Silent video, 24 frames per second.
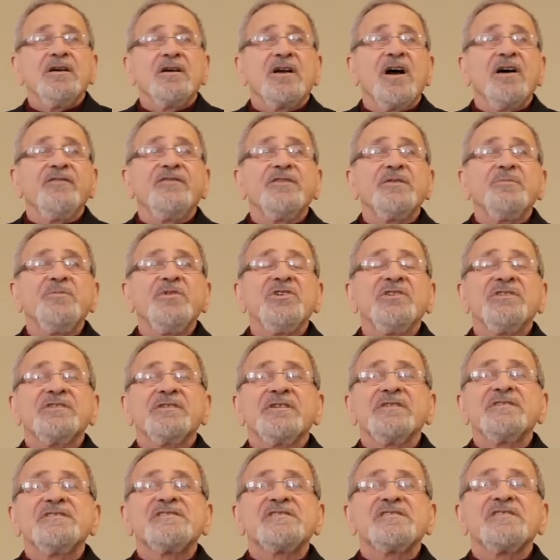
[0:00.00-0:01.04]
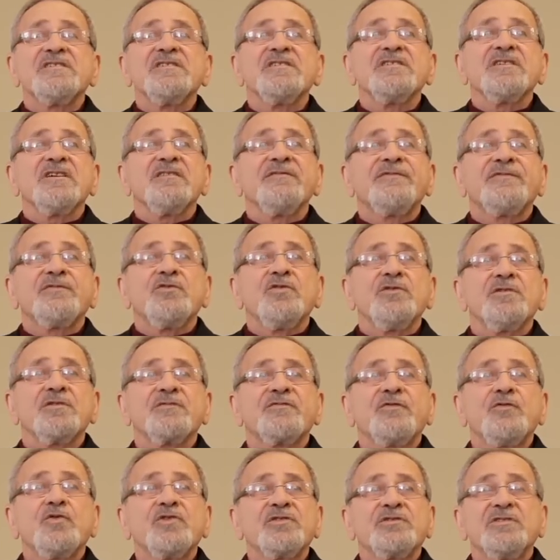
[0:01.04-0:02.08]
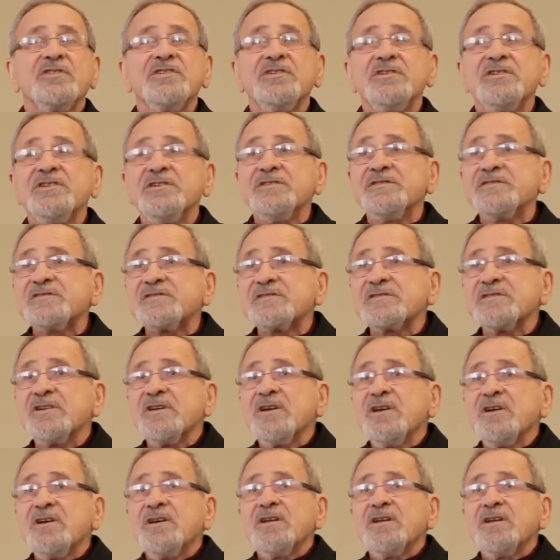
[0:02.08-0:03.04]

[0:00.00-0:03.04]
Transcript: government in Syria for 40 years,